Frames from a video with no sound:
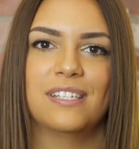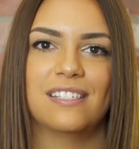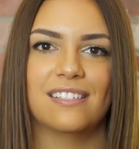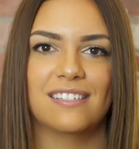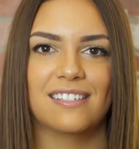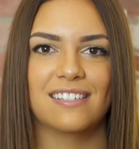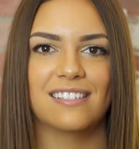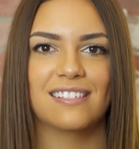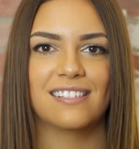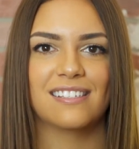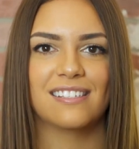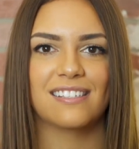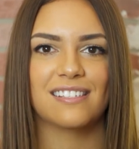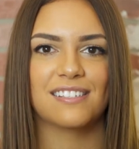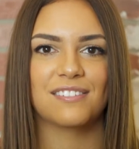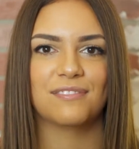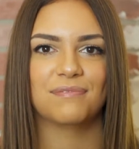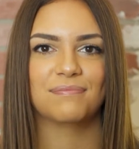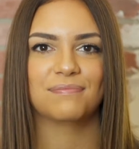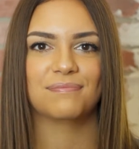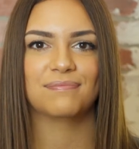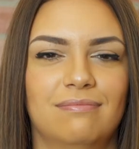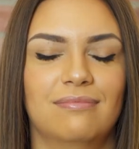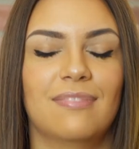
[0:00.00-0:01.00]
business.
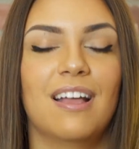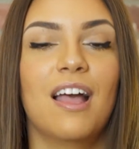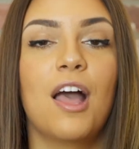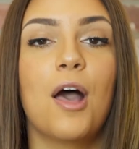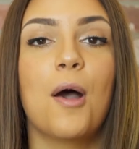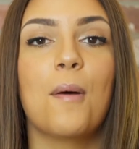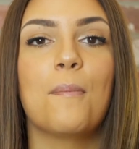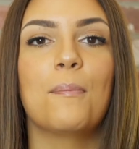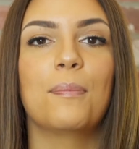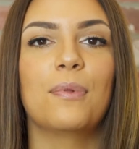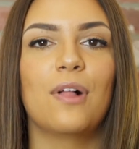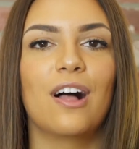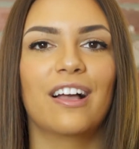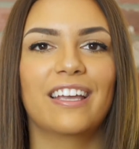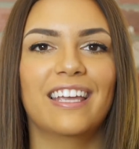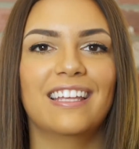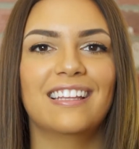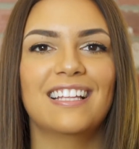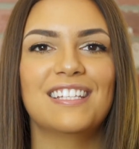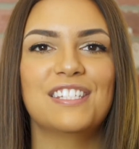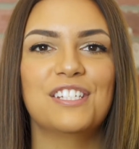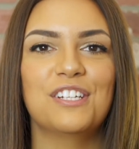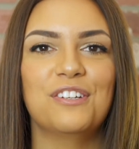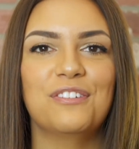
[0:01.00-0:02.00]
Blogging
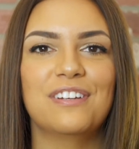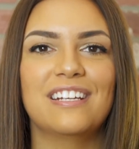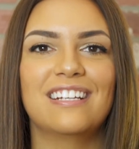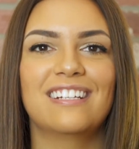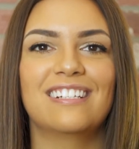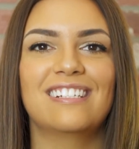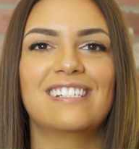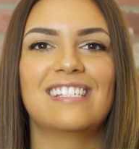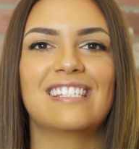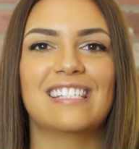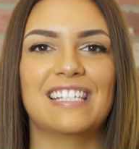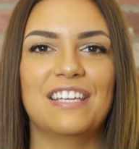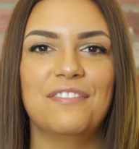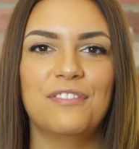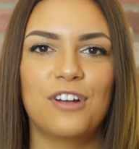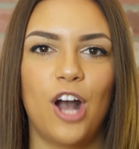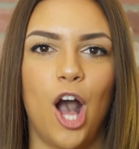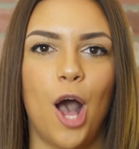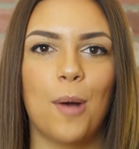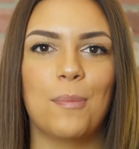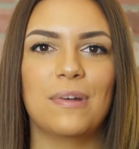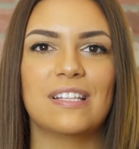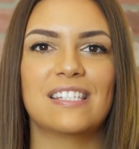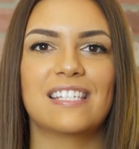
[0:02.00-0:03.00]
lets your readers leave
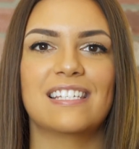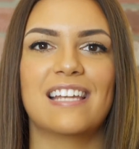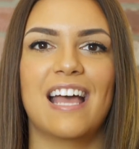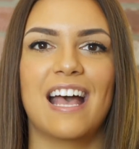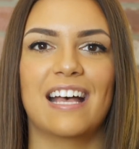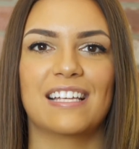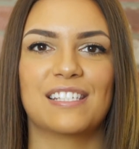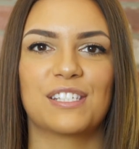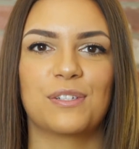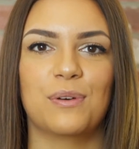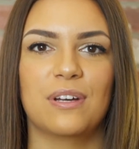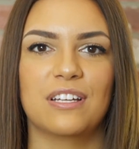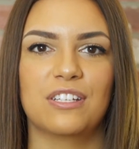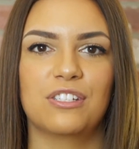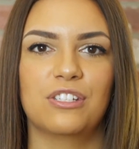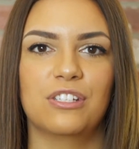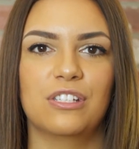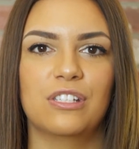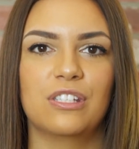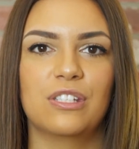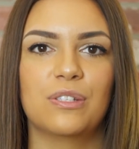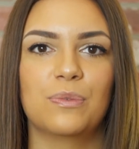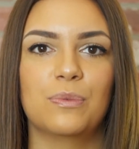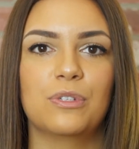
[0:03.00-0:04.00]
comments and ask
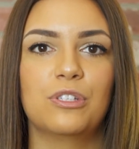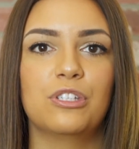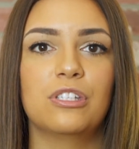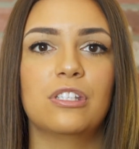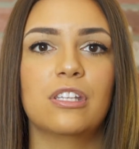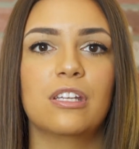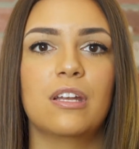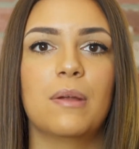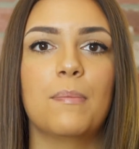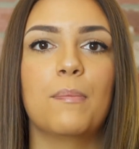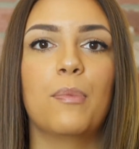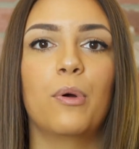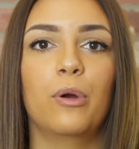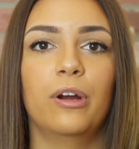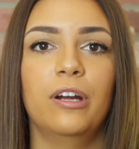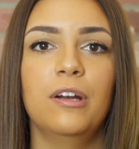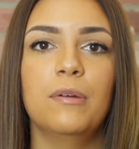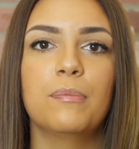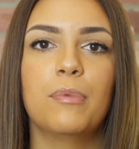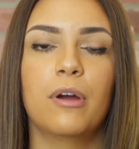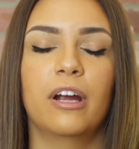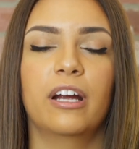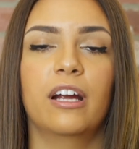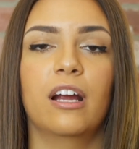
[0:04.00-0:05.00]
questions, which is an
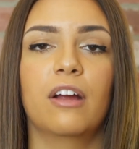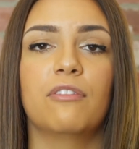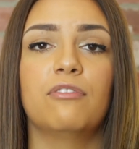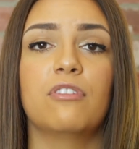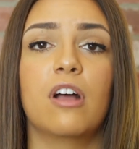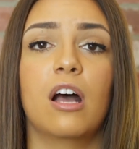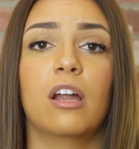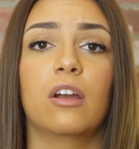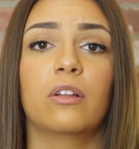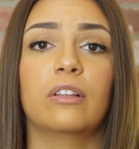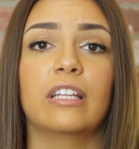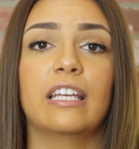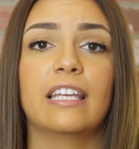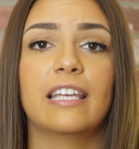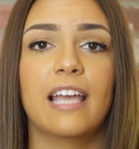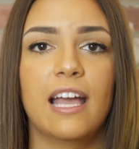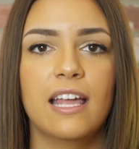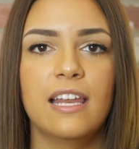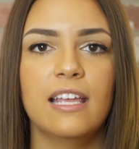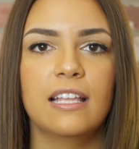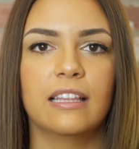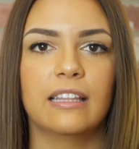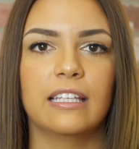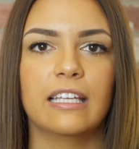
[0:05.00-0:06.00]
important part of not only
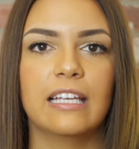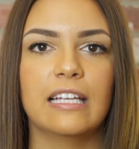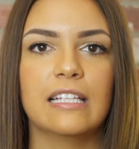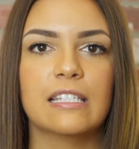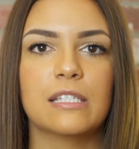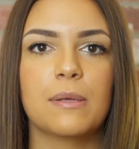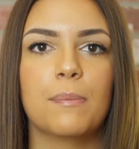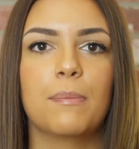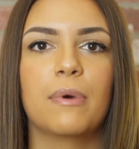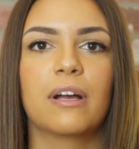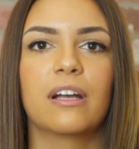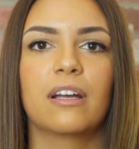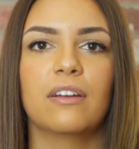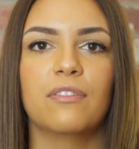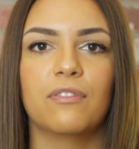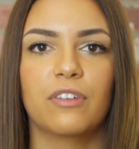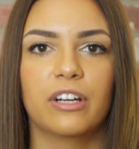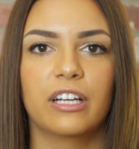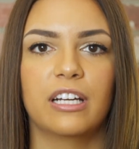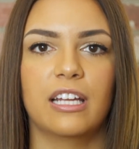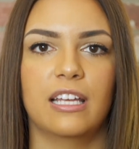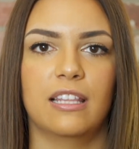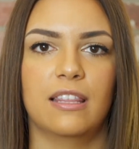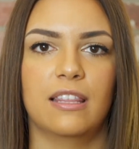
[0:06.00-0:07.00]
getting leads, but
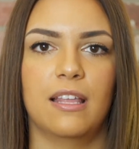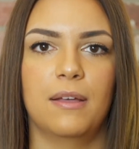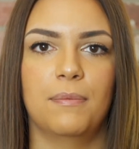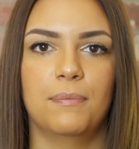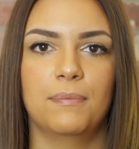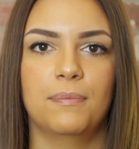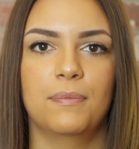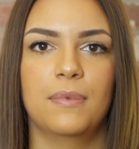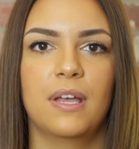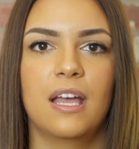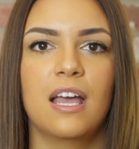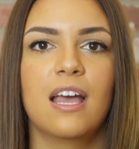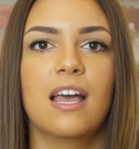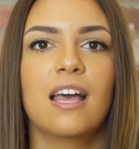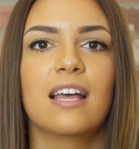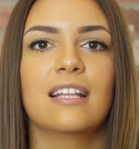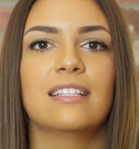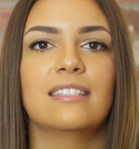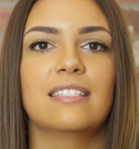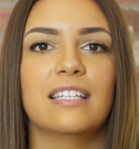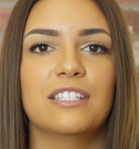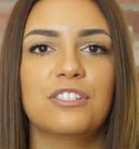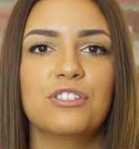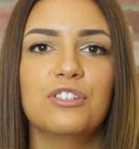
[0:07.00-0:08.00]
converting them.
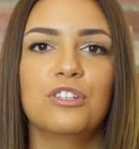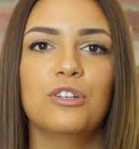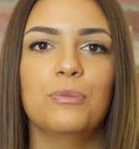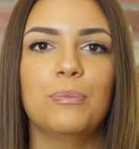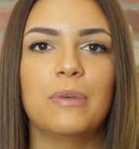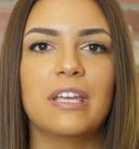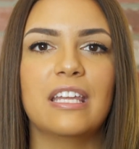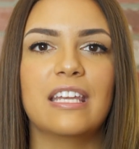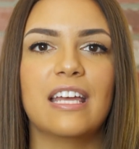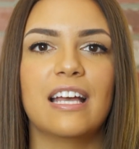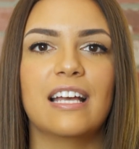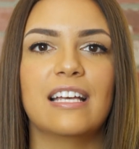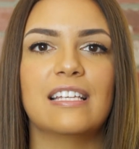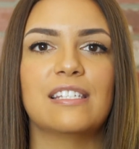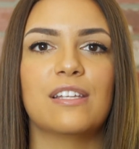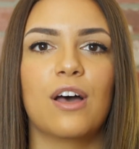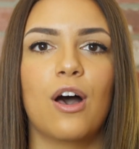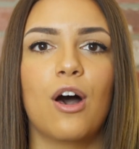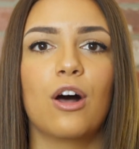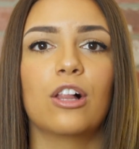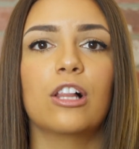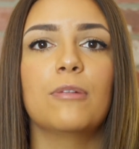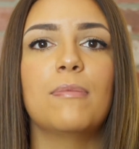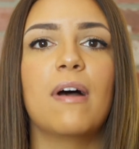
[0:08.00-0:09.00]
Digital media is
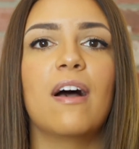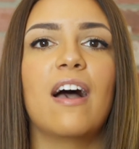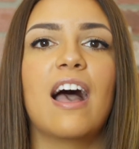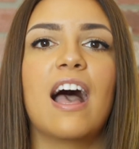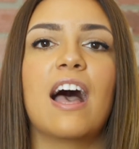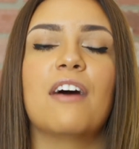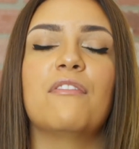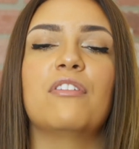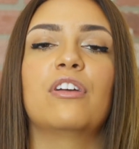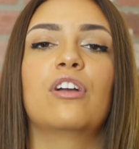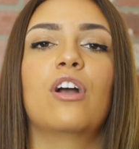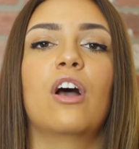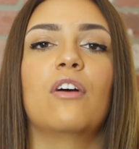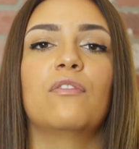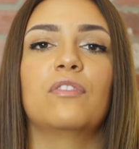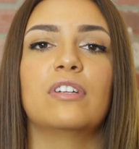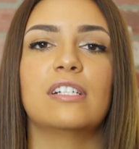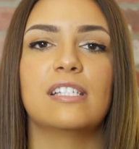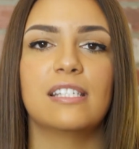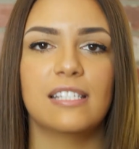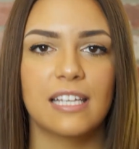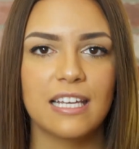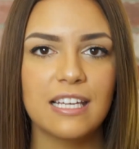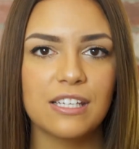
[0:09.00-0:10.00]
all about having
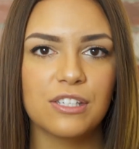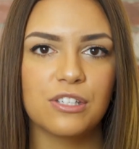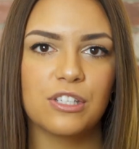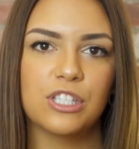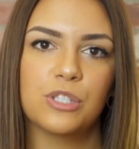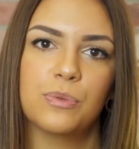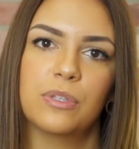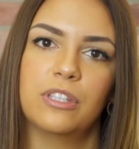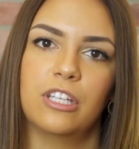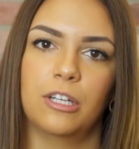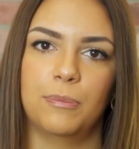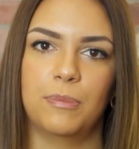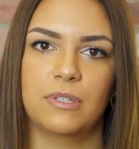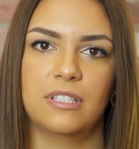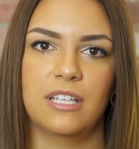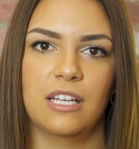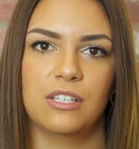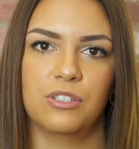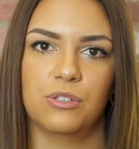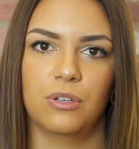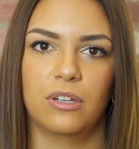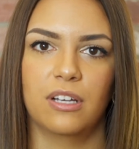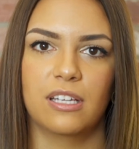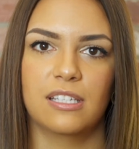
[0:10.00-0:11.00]
conversations with your
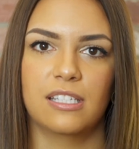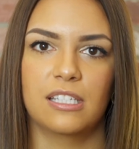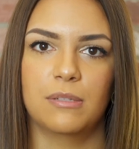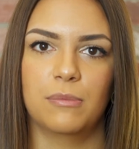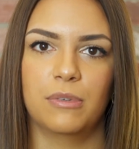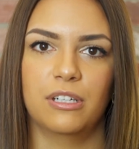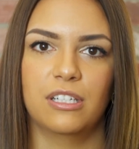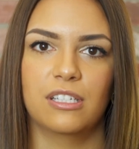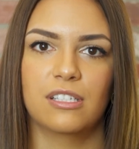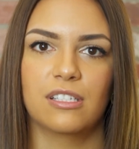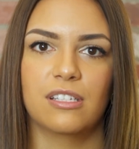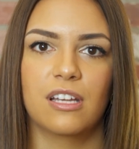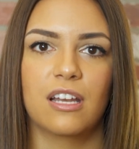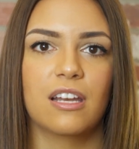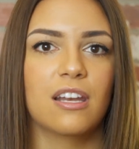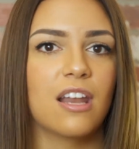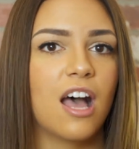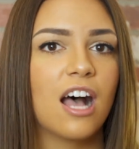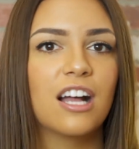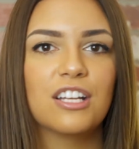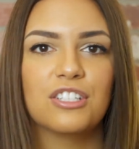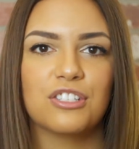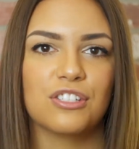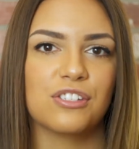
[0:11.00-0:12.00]
potential customers,
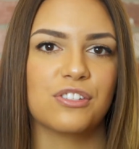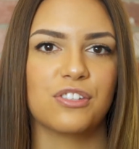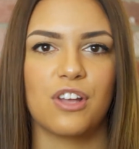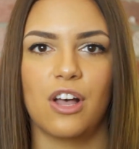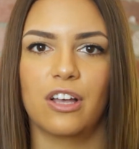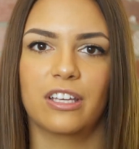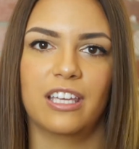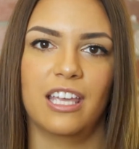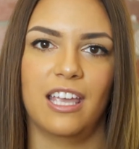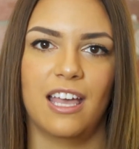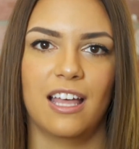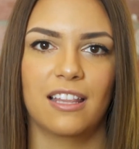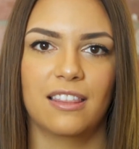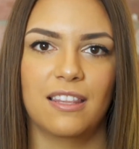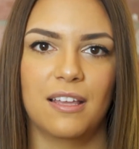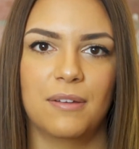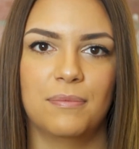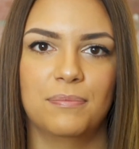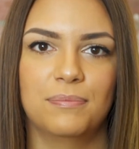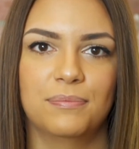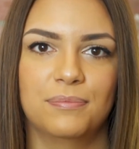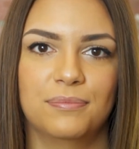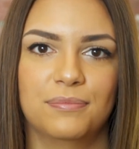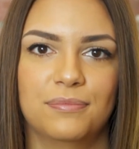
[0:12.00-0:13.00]
not just talking at
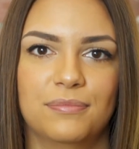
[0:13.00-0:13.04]
them.